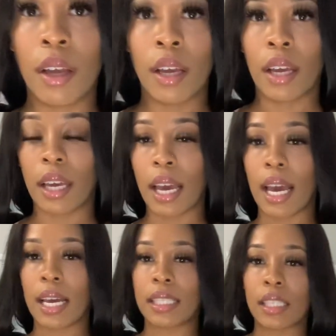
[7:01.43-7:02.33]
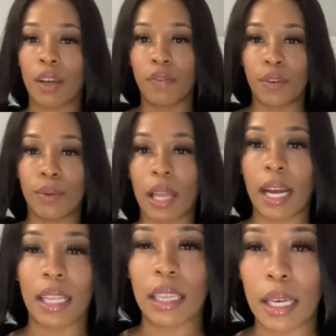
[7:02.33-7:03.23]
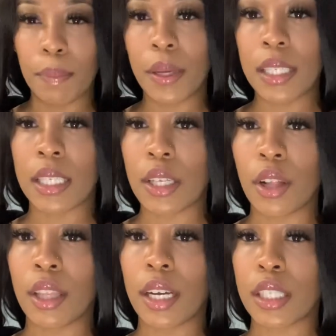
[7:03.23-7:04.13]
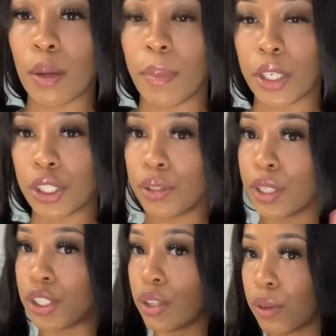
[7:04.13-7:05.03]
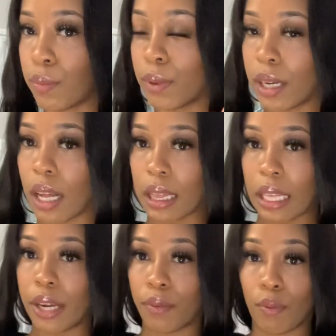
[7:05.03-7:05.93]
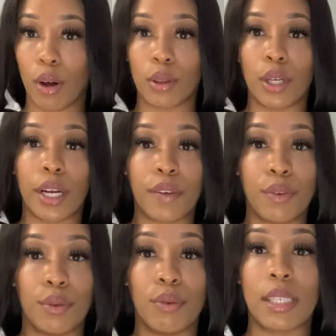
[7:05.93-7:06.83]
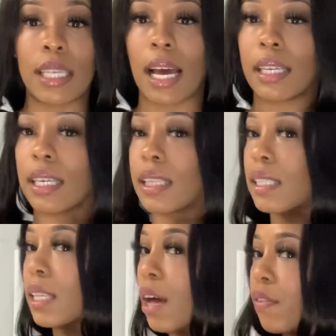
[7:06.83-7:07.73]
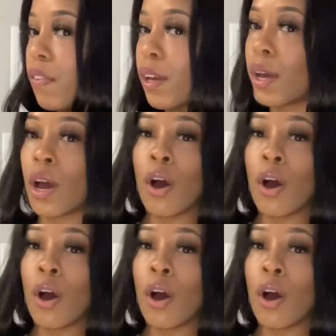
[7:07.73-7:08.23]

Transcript: it has a few like lint pieces on there. So make sure you get your a lint roller if you do decide to get this outfit.